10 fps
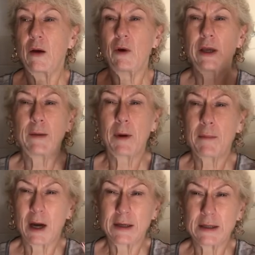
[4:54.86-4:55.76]
I want to get
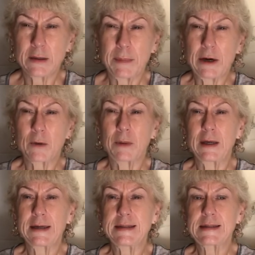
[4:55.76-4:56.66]
my mind in a better
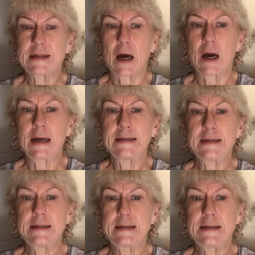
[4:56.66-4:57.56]
place. I
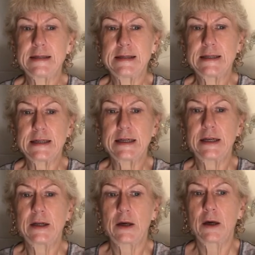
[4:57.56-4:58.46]

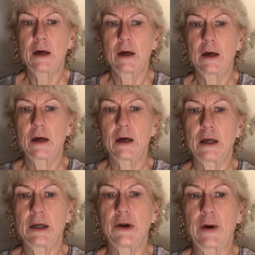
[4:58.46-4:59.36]
did,
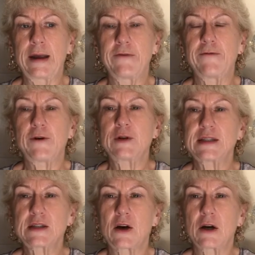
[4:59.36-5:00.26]
you know, and
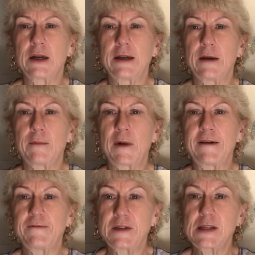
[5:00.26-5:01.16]
focus on
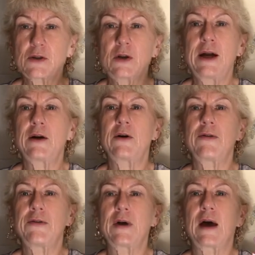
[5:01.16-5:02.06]
my physical
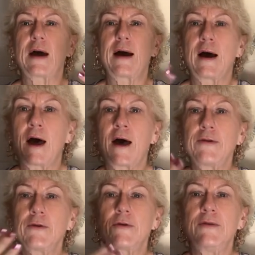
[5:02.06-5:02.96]
health
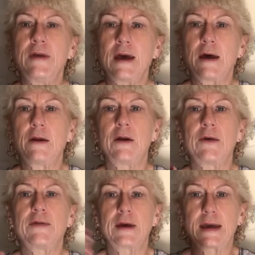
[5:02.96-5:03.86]
other
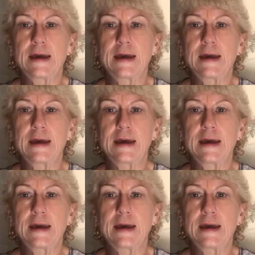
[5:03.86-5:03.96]
than the